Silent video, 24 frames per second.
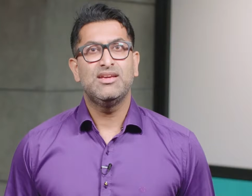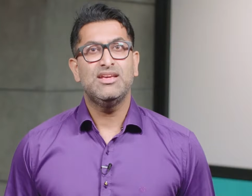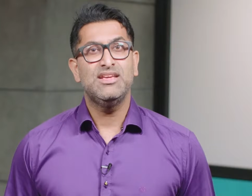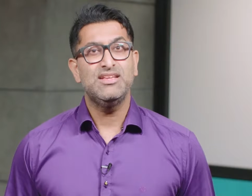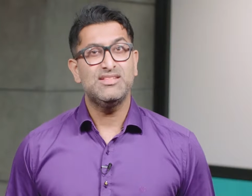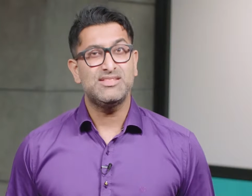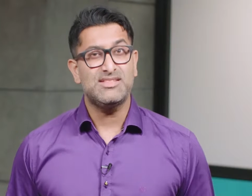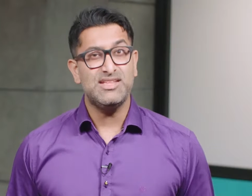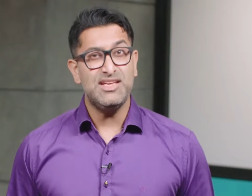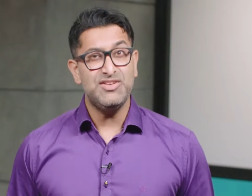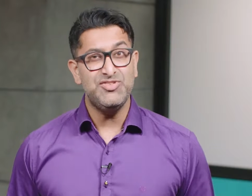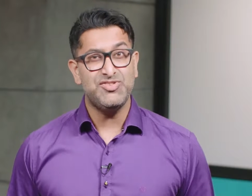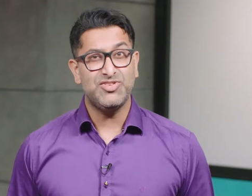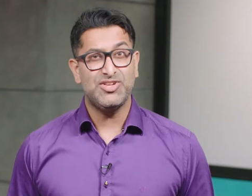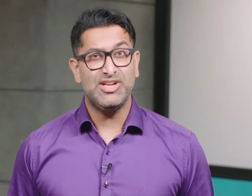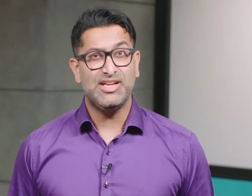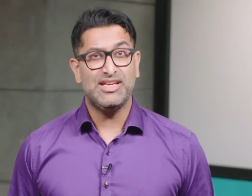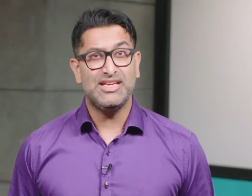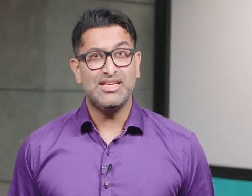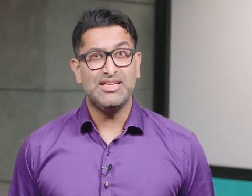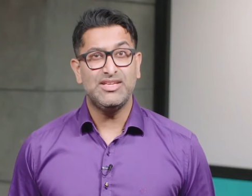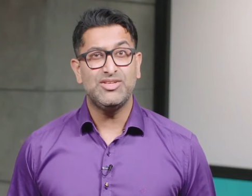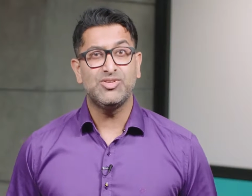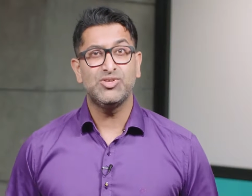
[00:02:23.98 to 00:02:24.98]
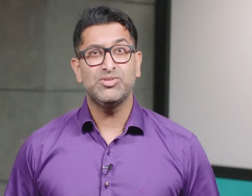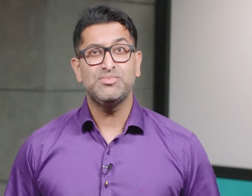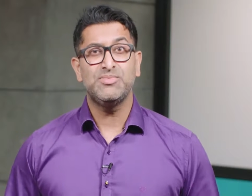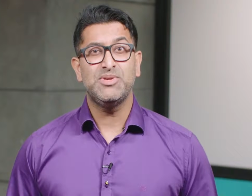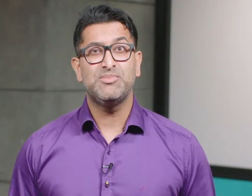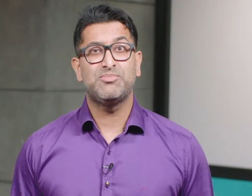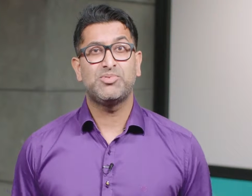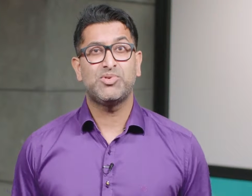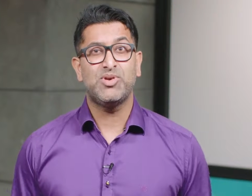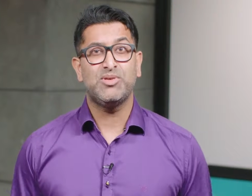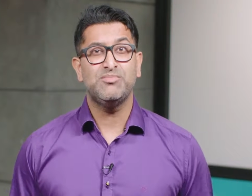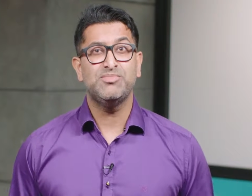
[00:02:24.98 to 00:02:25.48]
Essentially, you'll be
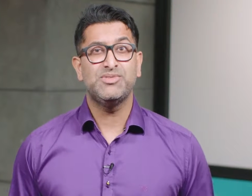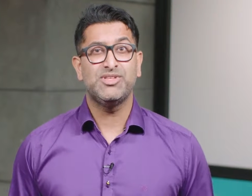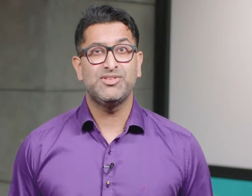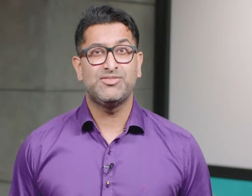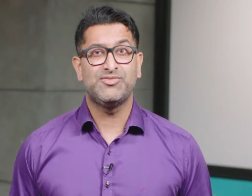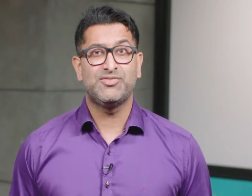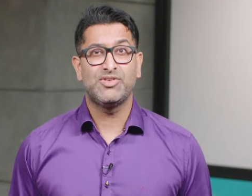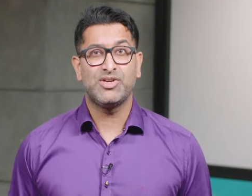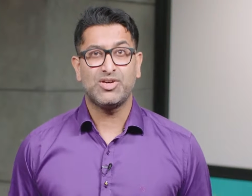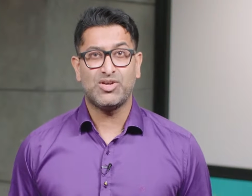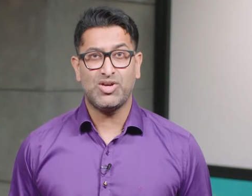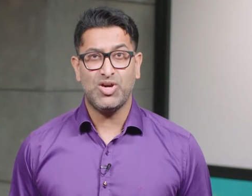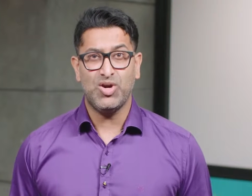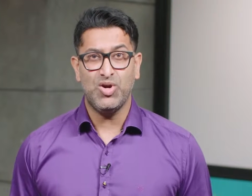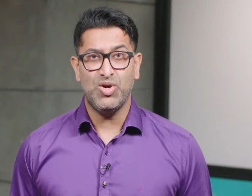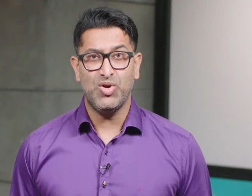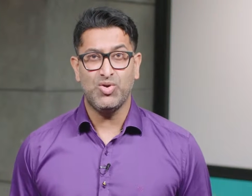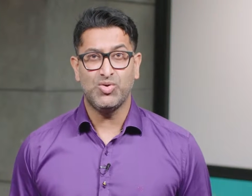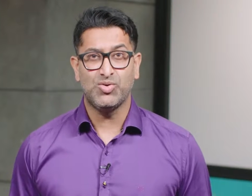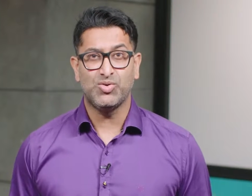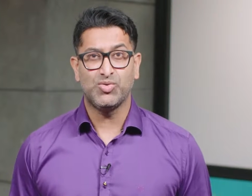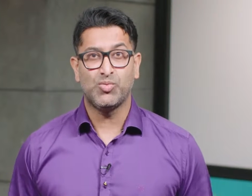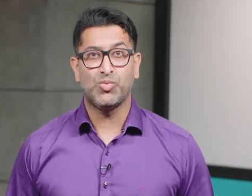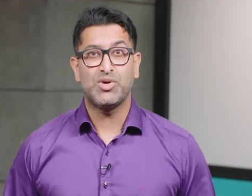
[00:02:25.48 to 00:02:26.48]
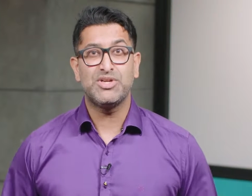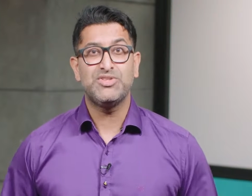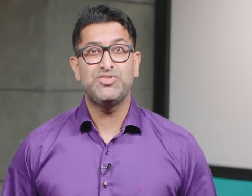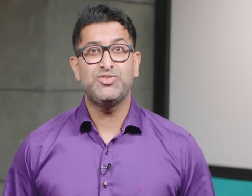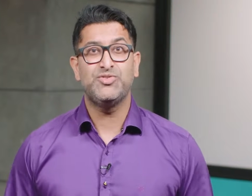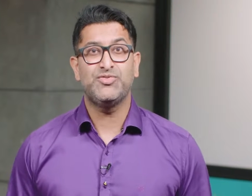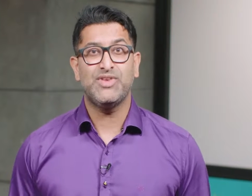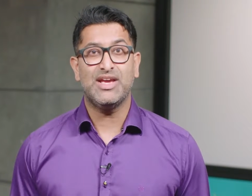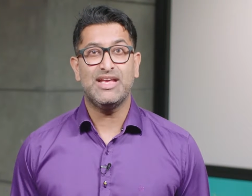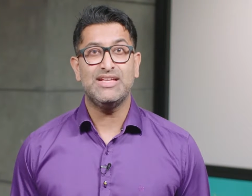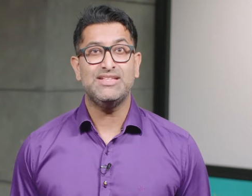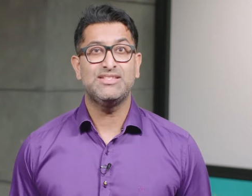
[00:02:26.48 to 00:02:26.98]
prompted for a code once
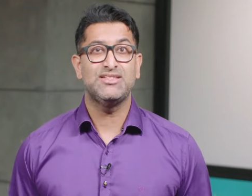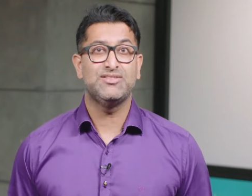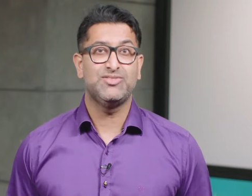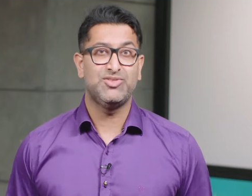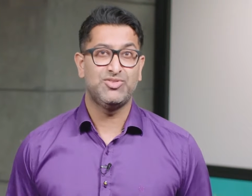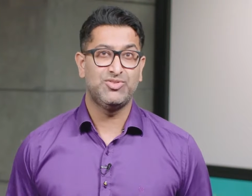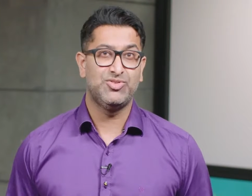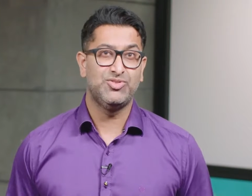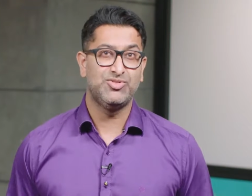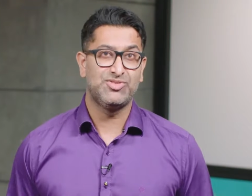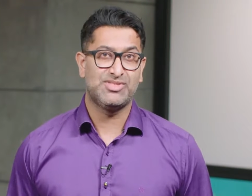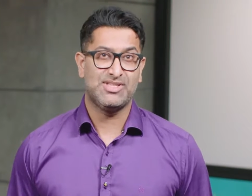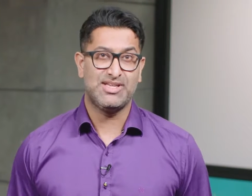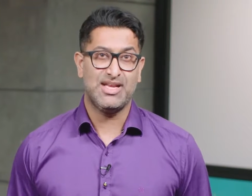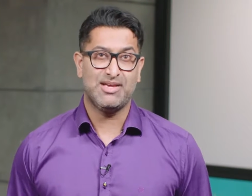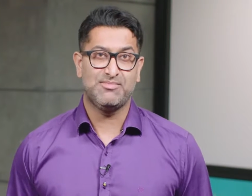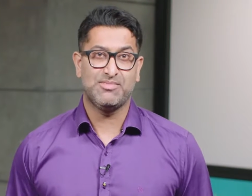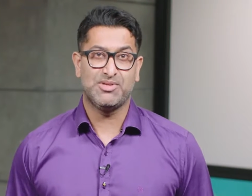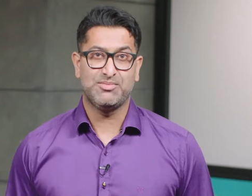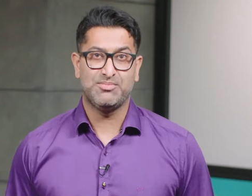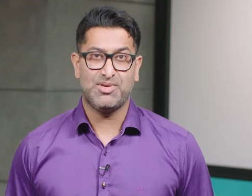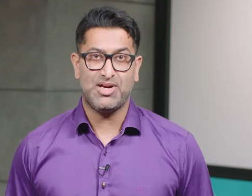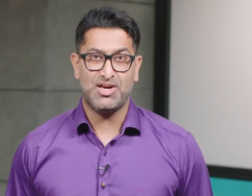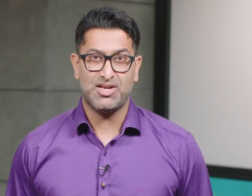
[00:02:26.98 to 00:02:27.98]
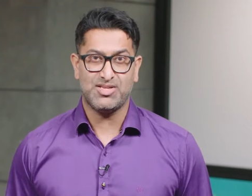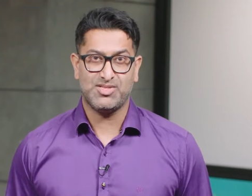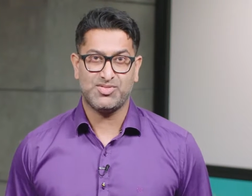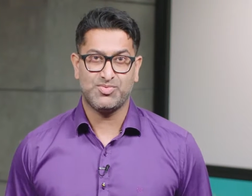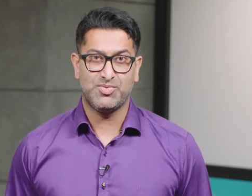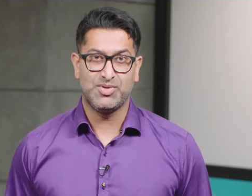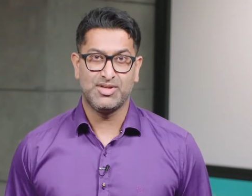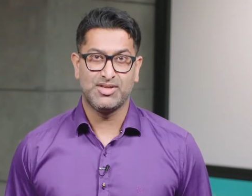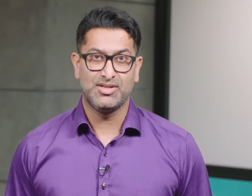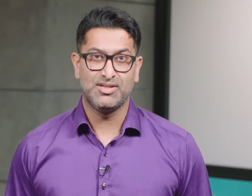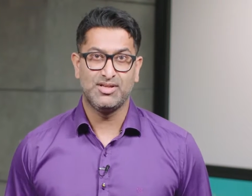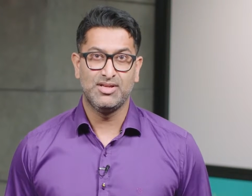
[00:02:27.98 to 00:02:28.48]
you've entered your username and
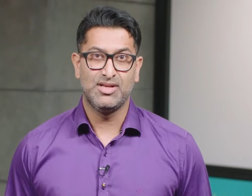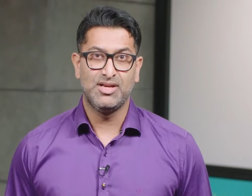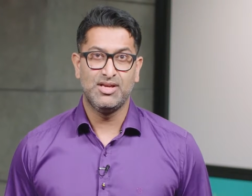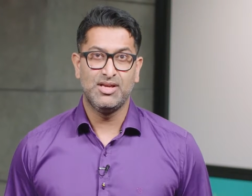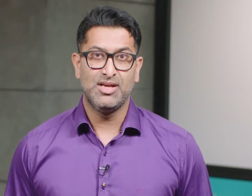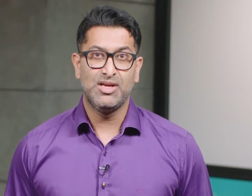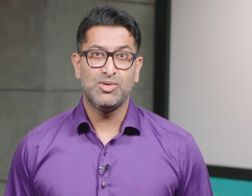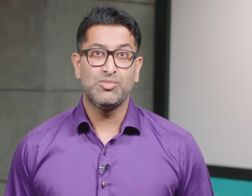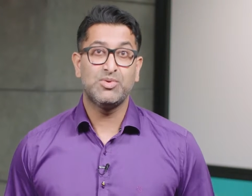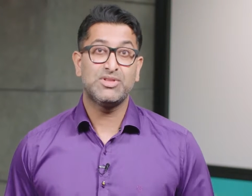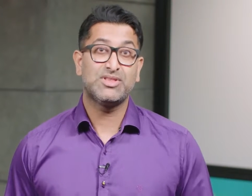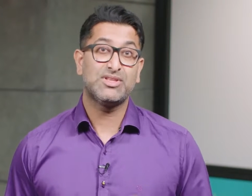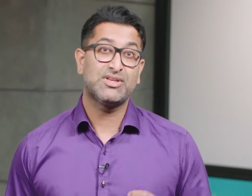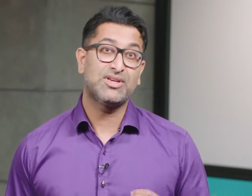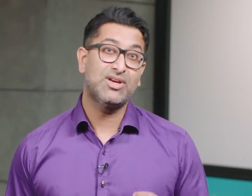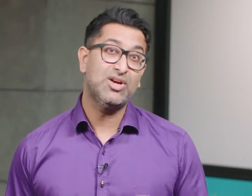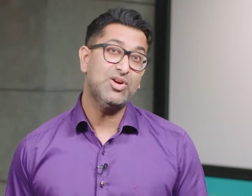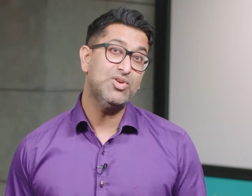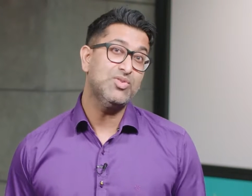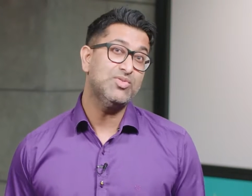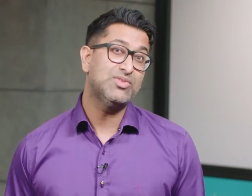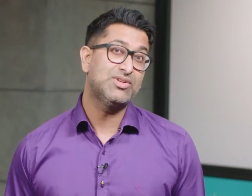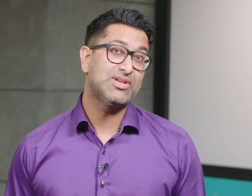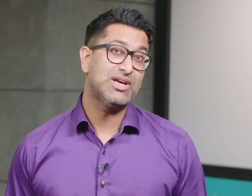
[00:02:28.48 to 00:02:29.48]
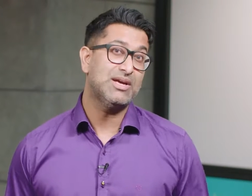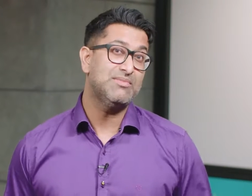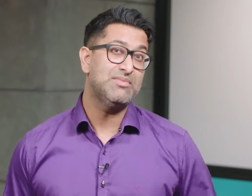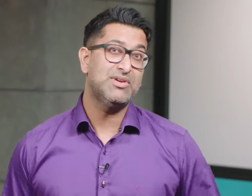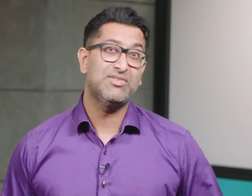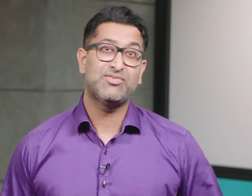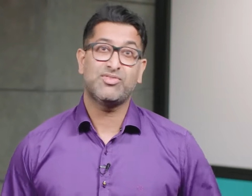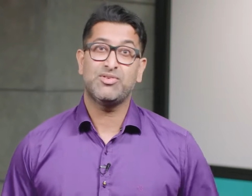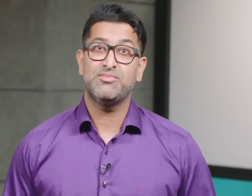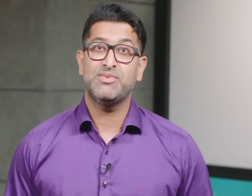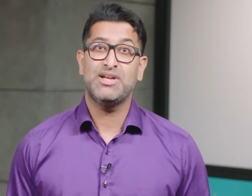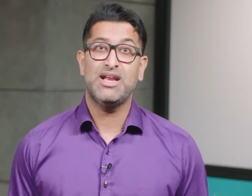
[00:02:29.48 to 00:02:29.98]
password, with the code
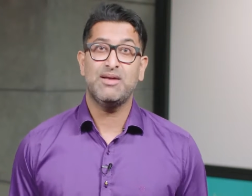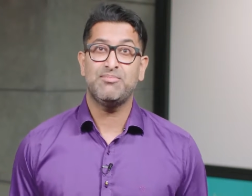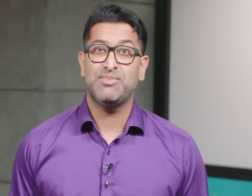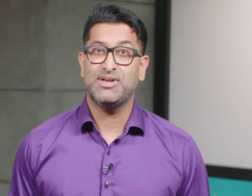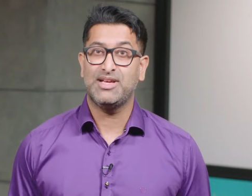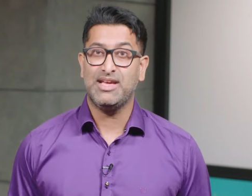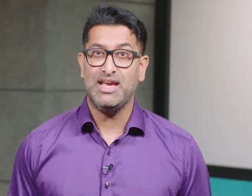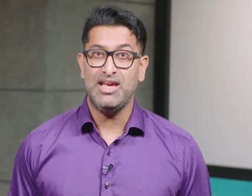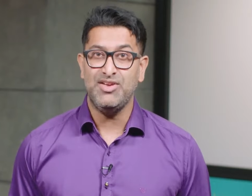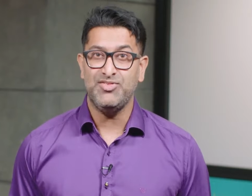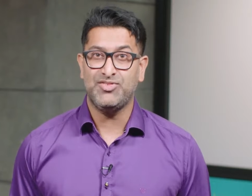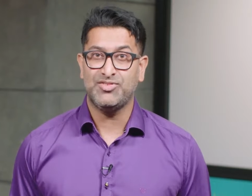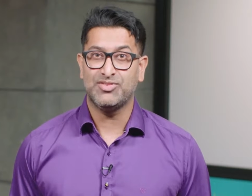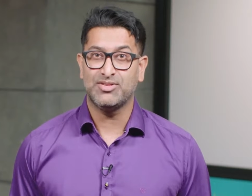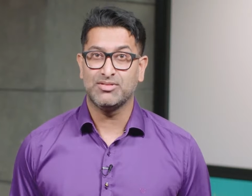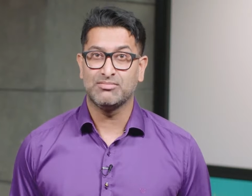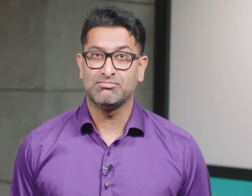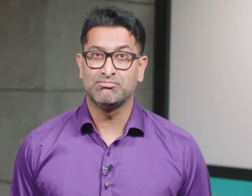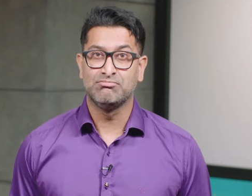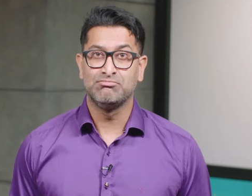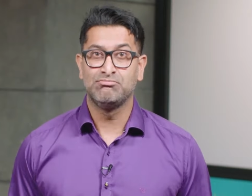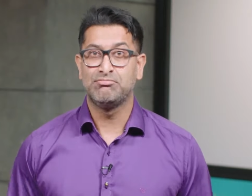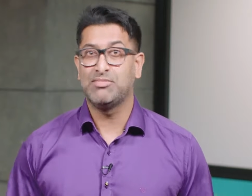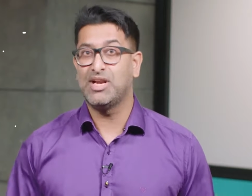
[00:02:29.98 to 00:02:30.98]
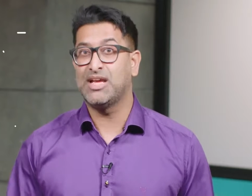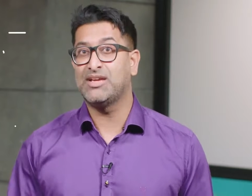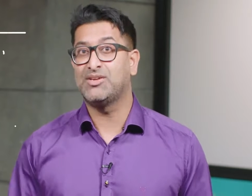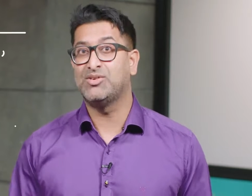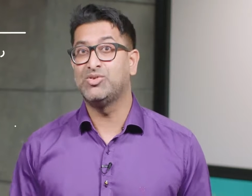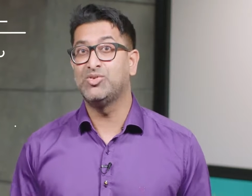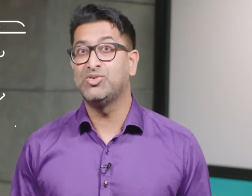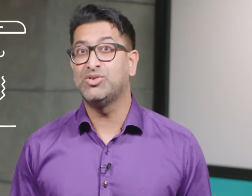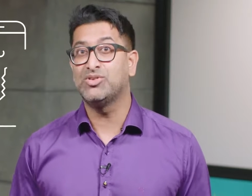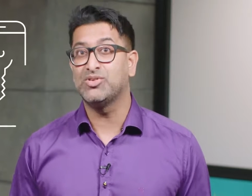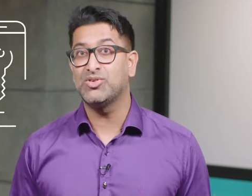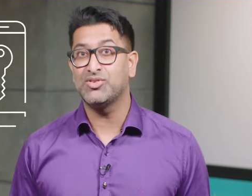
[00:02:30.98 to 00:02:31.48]
coming from an application like
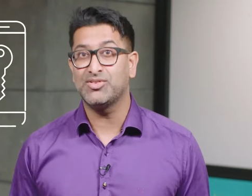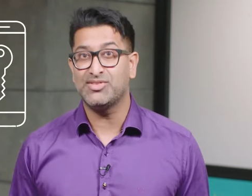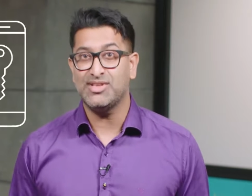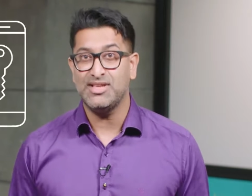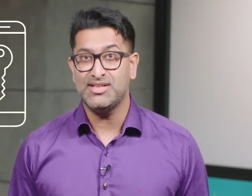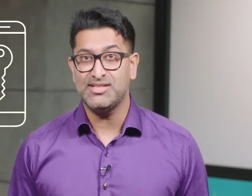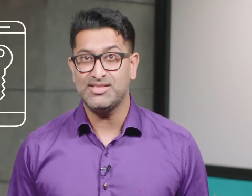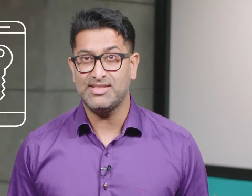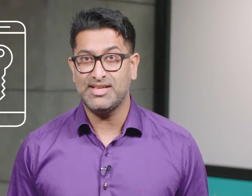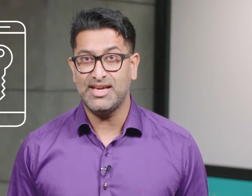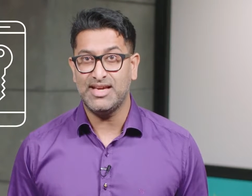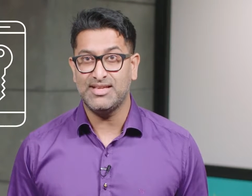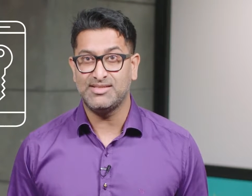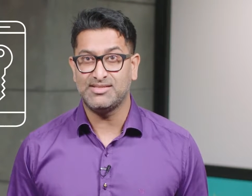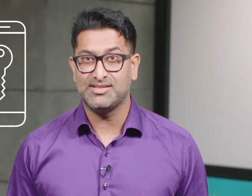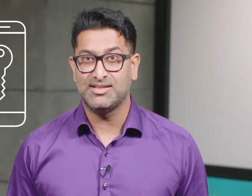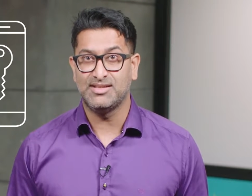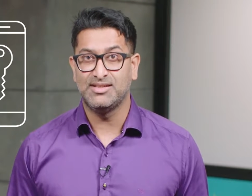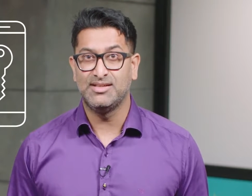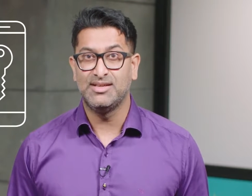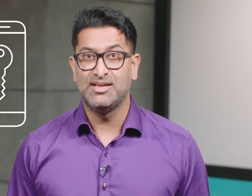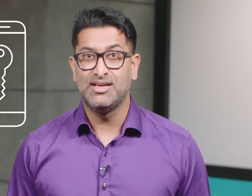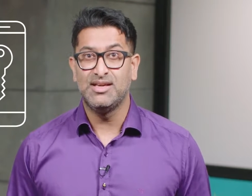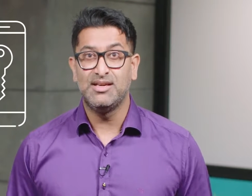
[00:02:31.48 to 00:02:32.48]
Google Authenticator,